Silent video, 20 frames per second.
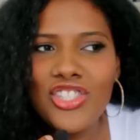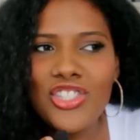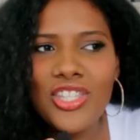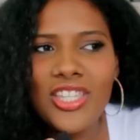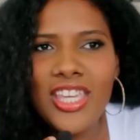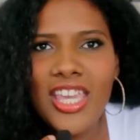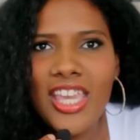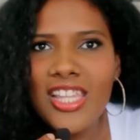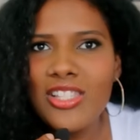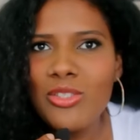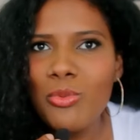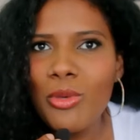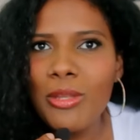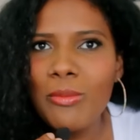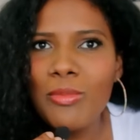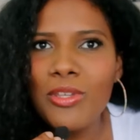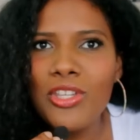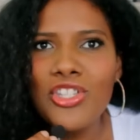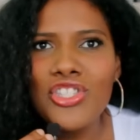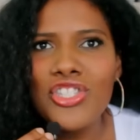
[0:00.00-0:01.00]
she gains
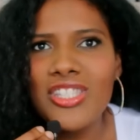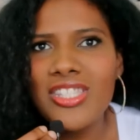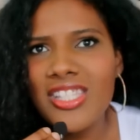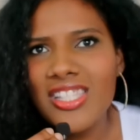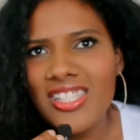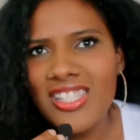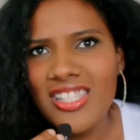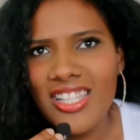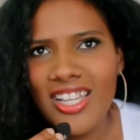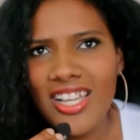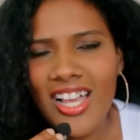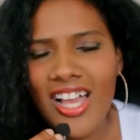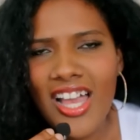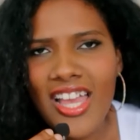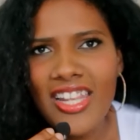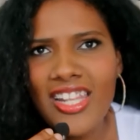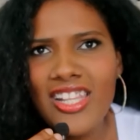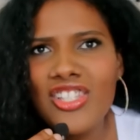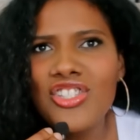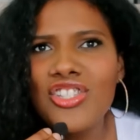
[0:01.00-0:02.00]
weight because she sits in the
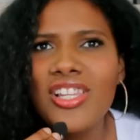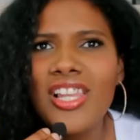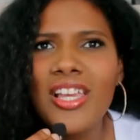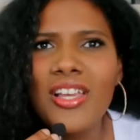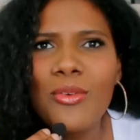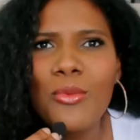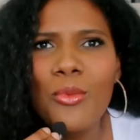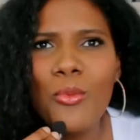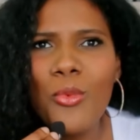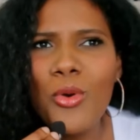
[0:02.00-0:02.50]
car and then she like